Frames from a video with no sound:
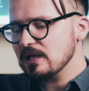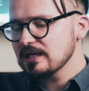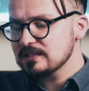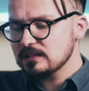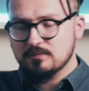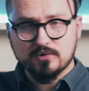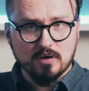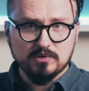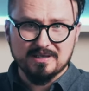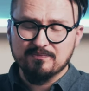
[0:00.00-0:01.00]
Is it a
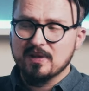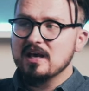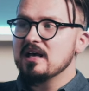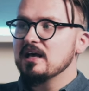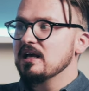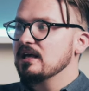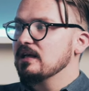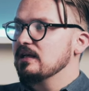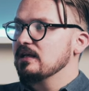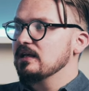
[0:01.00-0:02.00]
problem?
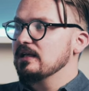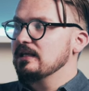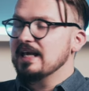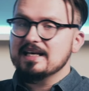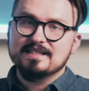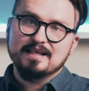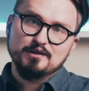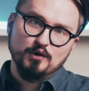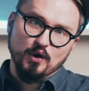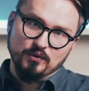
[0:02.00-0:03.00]
Yes
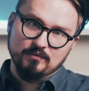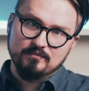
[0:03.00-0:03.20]
and no.